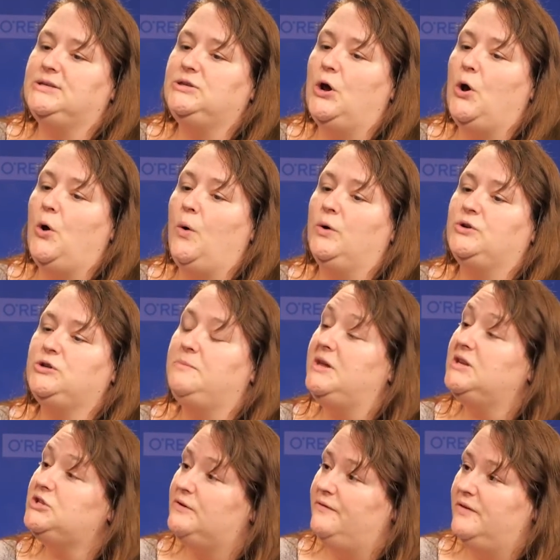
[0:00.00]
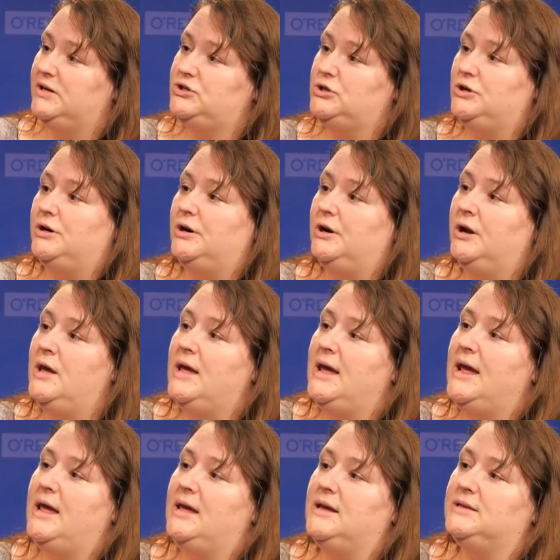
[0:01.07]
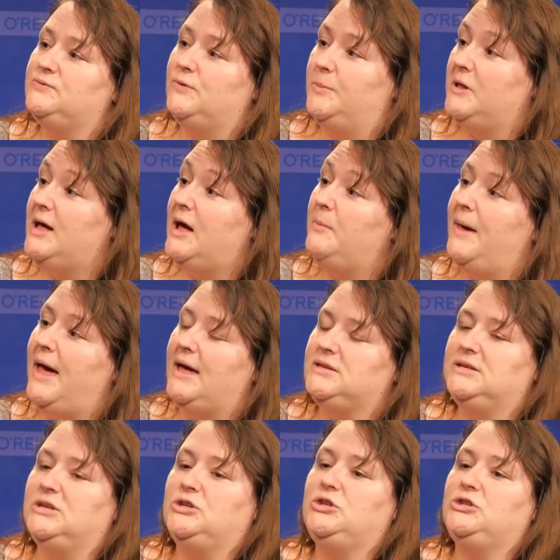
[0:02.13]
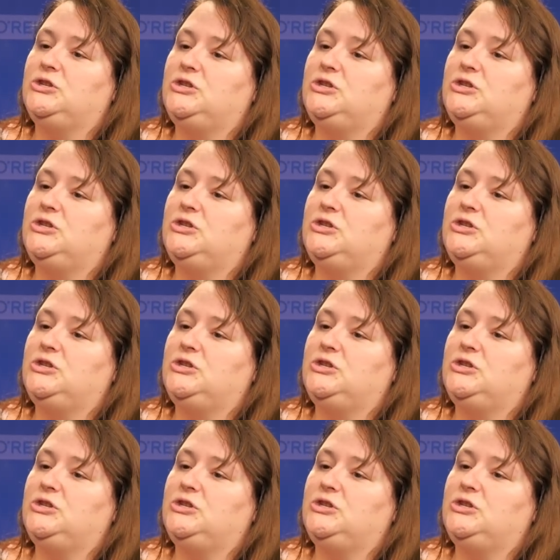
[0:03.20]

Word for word: So Jamesha Fisher is from CloudPassage.